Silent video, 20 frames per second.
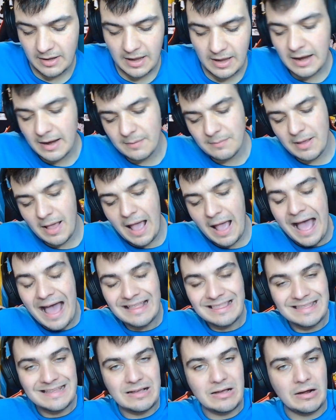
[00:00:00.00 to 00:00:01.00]
And I
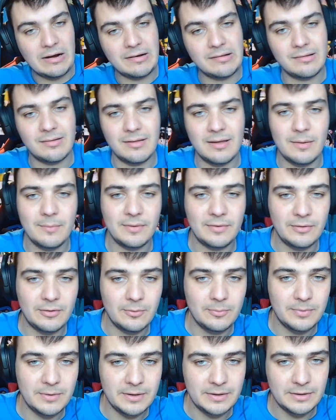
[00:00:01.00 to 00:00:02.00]
think honestly, I'm a little
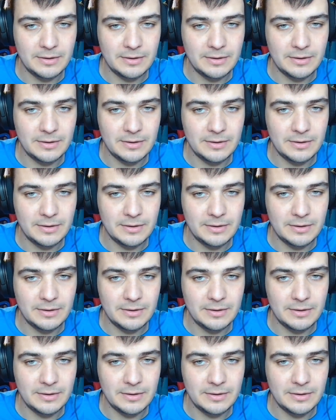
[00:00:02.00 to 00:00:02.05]
bit